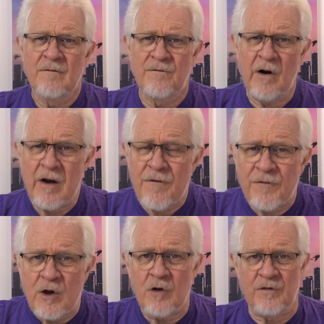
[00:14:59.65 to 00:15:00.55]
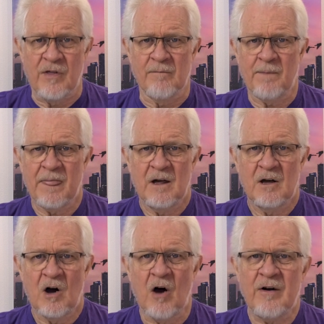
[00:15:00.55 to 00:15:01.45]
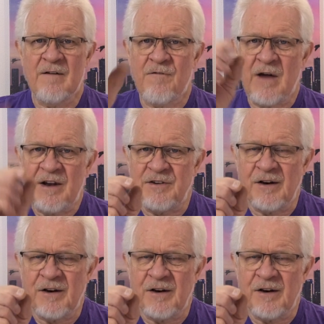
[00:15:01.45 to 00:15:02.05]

Very few of them are inventing